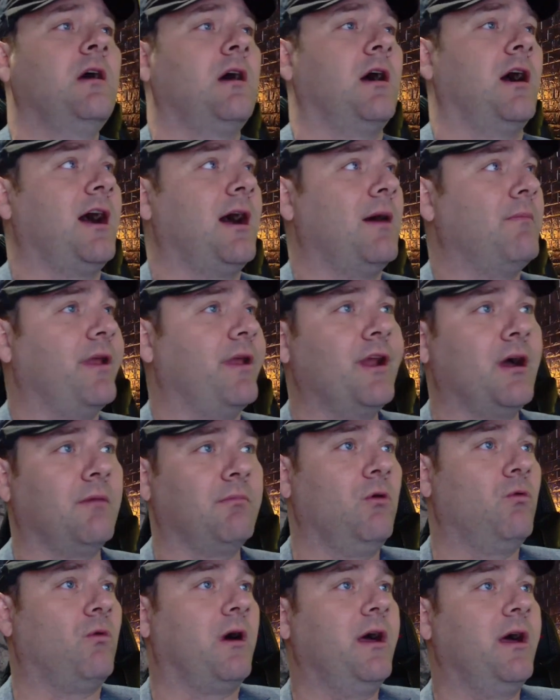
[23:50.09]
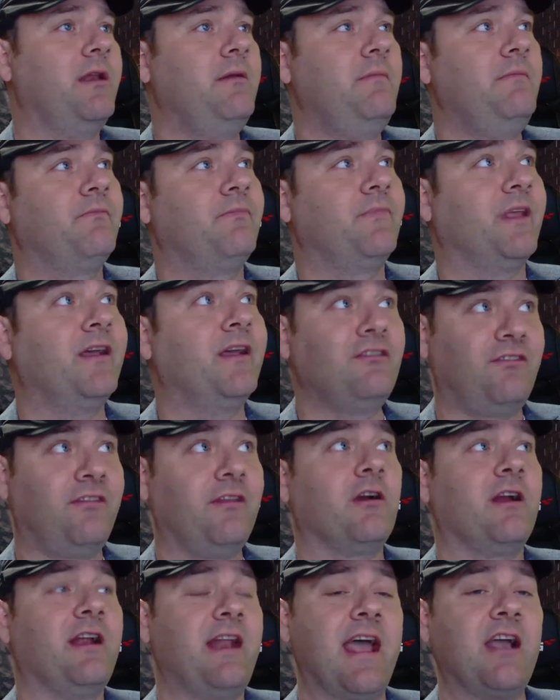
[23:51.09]
but number one, is
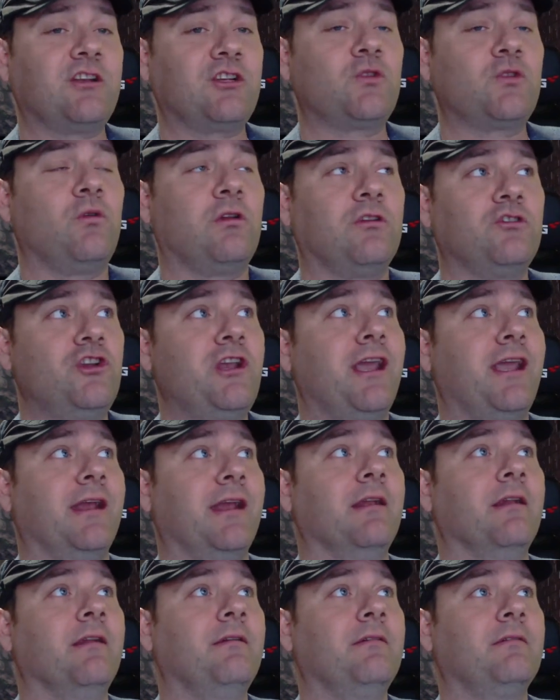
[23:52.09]
there an actual chain?